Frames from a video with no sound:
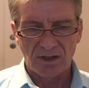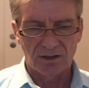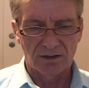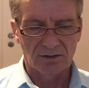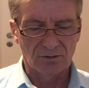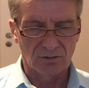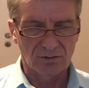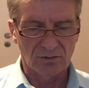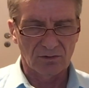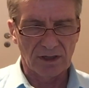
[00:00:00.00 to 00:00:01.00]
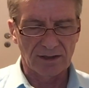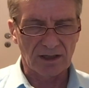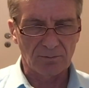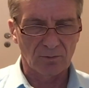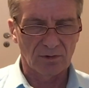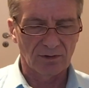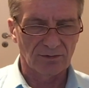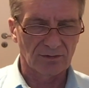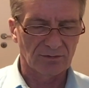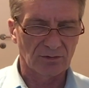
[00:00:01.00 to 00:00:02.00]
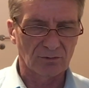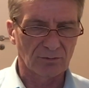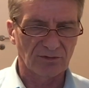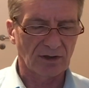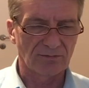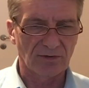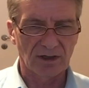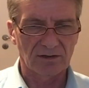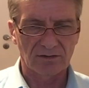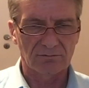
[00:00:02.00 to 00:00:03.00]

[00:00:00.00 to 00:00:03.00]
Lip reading: you end up with sodium sulfate,